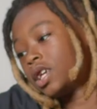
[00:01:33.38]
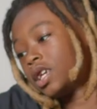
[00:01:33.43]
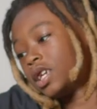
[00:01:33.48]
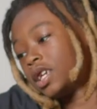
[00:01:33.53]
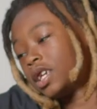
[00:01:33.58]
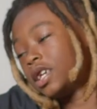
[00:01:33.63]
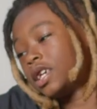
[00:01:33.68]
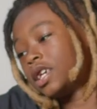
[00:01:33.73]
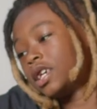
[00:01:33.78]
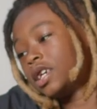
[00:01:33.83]

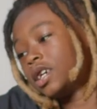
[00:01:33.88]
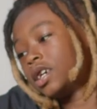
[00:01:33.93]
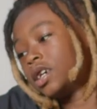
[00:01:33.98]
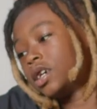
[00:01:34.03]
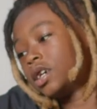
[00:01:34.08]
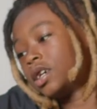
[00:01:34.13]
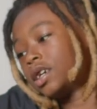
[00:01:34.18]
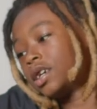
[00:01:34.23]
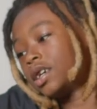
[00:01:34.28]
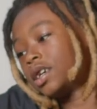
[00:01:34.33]
E.
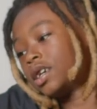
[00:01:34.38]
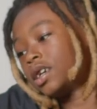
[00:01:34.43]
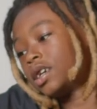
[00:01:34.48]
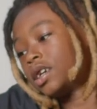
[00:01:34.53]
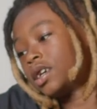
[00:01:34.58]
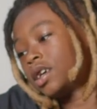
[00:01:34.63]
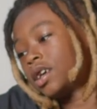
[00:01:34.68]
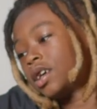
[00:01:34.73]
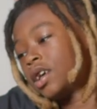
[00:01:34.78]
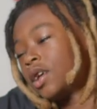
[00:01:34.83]

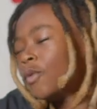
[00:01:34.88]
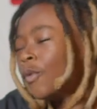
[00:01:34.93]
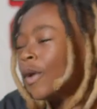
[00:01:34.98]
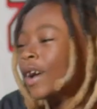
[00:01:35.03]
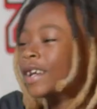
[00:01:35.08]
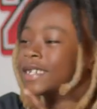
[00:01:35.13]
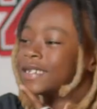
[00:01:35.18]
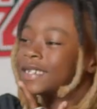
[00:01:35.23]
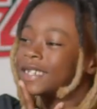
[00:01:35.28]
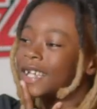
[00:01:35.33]
Wait,
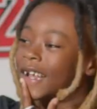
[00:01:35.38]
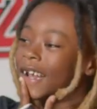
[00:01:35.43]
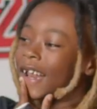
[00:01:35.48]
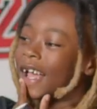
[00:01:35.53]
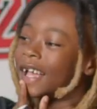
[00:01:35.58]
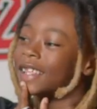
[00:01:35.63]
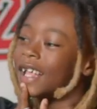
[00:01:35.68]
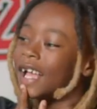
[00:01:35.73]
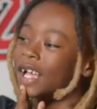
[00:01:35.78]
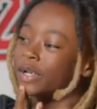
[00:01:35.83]
say
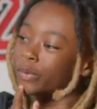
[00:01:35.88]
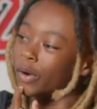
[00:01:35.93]
that last